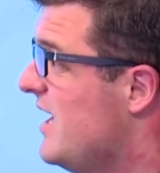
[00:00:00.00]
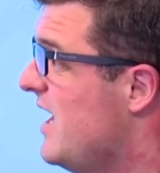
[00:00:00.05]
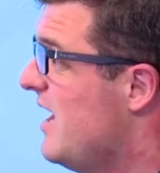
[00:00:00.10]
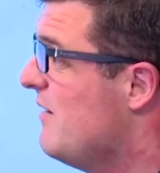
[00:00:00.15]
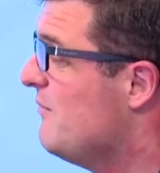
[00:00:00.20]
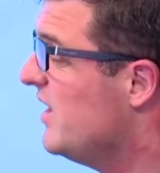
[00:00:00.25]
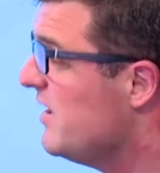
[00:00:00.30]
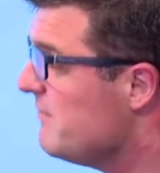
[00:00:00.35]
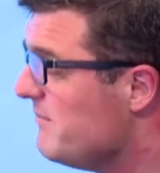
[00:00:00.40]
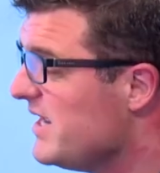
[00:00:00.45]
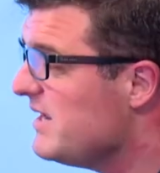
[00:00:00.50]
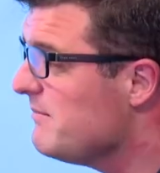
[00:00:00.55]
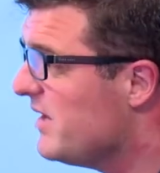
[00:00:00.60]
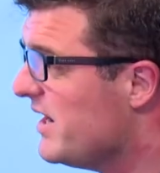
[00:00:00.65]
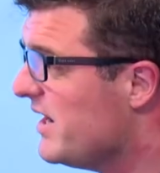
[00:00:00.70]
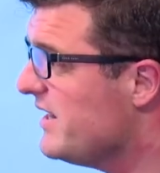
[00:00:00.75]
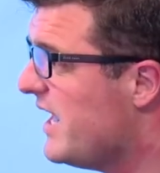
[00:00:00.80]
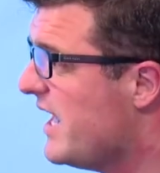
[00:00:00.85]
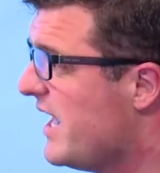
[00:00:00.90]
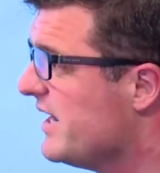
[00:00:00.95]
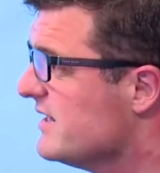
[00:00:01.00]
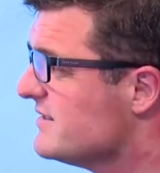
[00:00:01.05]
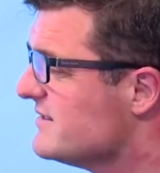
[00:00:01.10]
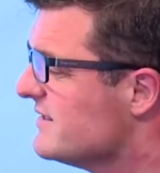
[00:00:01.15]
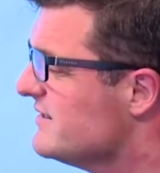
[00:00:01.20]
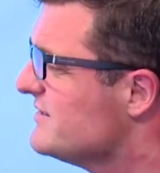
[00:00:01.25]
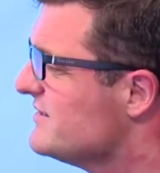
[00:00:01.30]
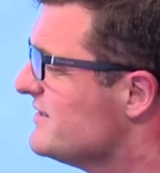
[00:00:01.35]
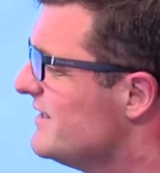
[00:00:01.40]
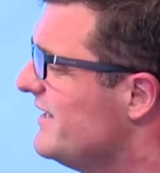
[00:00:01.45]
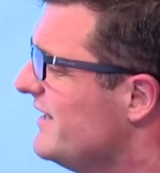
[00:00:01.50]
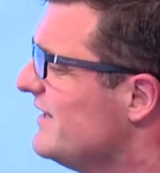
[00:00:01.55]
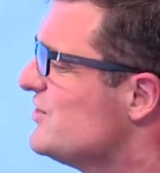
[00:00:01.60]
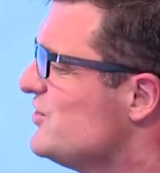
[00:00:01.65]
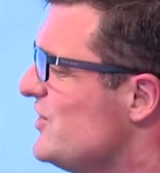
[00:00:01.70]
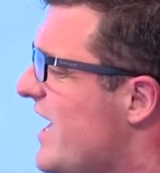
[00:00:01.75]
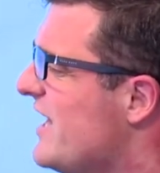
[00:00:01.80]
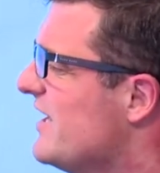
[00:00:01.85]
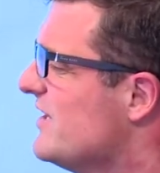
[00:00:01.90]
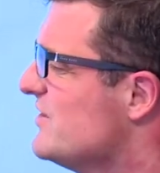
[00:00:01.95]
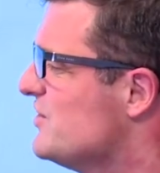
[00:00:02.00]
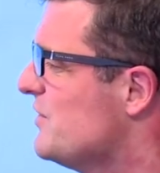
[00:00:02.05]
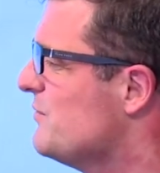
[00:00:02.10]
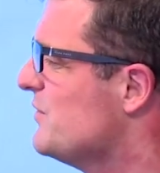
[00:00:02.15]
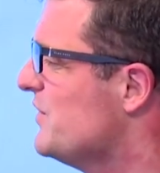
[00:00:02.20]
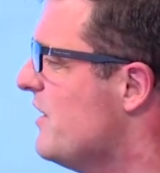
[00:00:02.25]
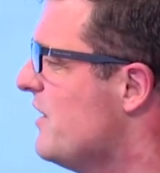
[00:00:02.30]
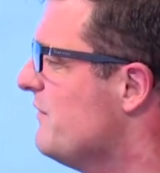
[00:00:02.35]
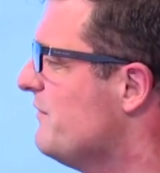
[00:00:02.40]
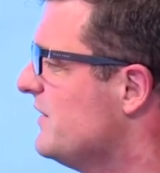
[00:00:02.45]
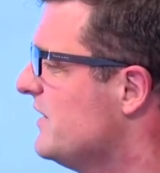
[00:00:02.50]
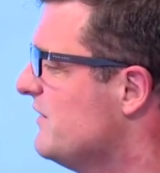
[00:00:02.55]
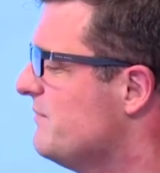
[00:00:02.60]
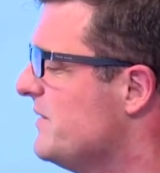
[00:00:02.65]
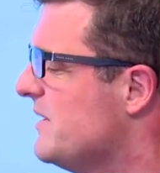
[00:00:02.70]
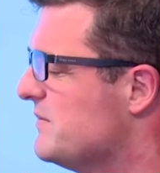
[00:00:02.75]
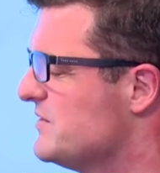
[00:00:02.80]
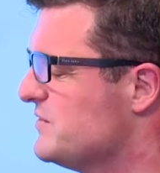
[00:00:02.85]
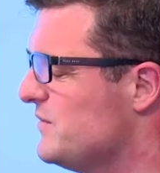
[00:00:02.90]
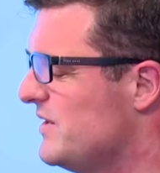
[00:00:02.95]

And what I mean by that is, and there's a little challenge I would often give people.